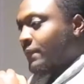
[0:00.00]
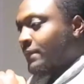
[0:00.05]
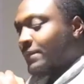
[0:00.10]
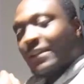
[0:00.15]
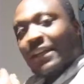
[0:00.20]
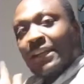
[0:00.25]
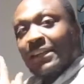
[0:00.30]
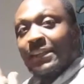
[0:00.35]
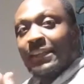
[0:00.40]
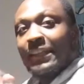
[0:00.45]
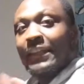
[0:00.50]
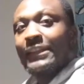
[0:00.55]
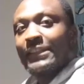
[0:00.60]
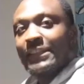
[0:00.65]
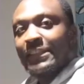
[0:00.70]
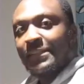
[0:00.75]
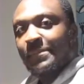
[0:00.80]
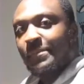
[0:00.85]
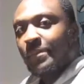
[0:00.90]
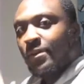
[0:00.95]
like
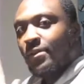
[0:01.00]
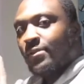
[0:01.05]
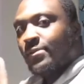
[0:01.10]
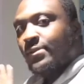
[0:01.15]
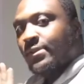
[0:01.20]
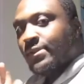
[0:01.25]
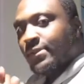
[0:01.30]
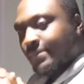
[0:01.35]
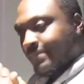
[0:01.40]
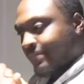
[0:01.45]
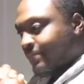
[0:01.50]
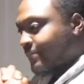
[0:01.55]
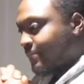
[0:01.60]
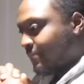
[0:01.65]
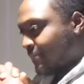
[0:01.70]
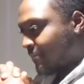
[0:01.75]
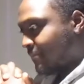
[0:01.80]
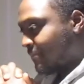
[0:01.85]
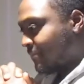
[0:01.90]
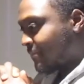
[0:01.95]
this pulse.
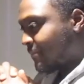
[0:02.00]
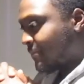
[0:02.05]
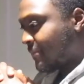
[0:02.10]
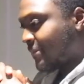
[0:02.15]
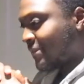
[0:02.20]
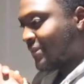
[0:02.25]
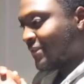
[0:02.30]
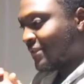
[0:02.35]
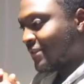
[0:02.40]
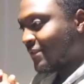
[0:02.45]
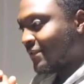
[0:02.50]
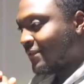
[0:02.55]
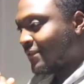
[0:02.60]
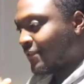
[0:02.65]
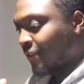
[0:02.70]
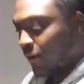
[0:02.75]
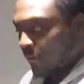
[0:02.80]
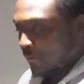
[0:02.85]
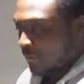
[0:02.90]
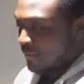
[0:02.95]

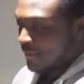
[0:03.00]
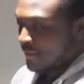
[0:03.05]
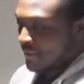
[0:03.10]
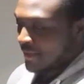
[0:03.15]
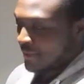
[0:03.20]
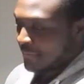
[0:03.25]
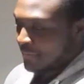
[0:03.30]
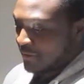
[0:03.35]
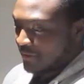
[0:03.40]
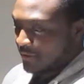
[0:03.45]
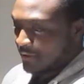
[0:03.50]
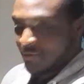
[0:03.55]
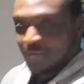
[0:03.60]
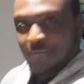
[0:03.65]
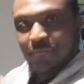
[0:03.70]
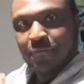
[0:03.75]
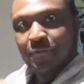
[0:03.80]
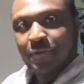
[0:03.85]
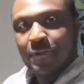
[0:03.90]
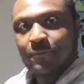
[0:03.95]
Oh snap, I got
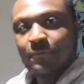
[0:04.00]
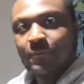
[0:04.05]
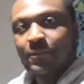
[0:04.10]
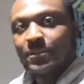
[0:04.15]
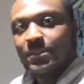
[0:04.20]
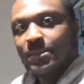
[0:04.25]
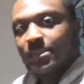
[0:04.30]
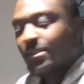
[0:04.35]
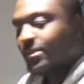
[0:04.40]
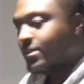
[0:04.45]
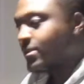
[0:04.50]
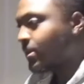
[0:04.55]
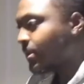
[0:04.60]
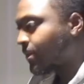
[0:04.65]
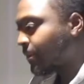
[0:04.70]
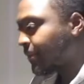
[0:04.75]
3 watches.